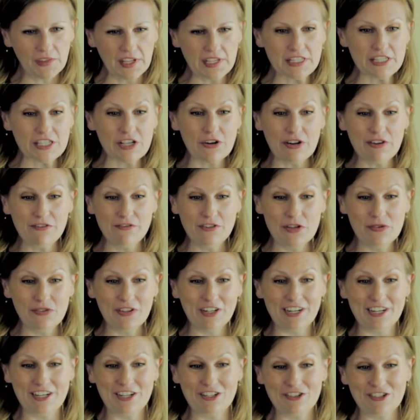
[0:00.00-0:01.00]
So if you
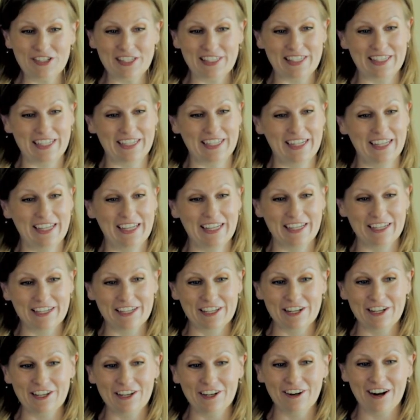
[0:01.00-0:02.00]
are interested in
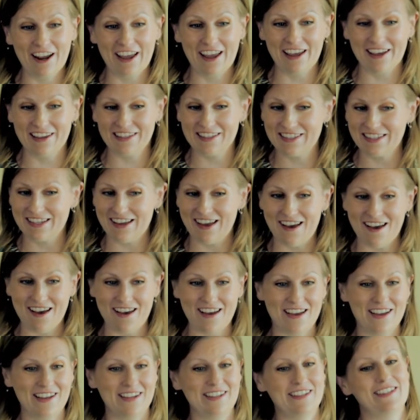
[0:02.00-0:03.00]
getting your hands
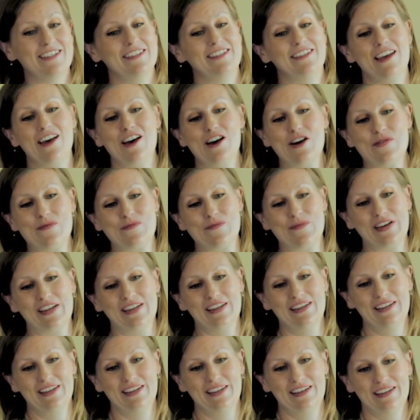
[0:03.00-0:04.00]
on some
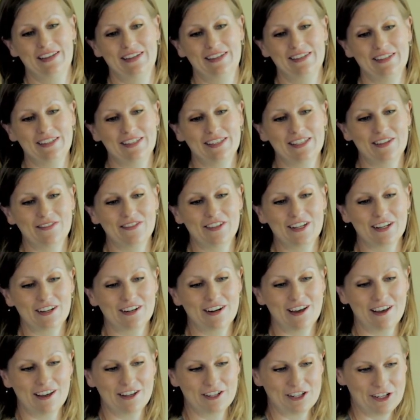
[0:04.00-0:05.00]
assistive
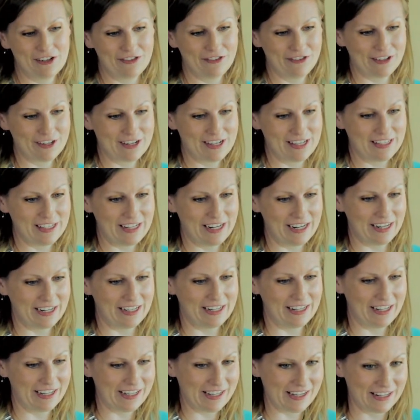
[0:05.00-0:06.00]
technology for
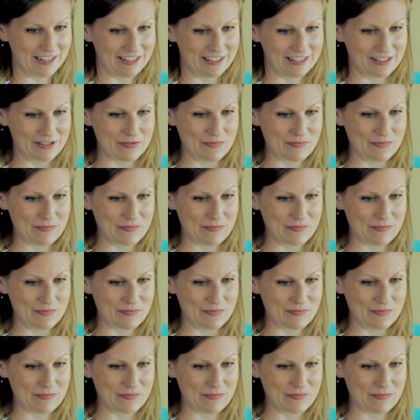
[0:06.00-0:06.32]
standing, it is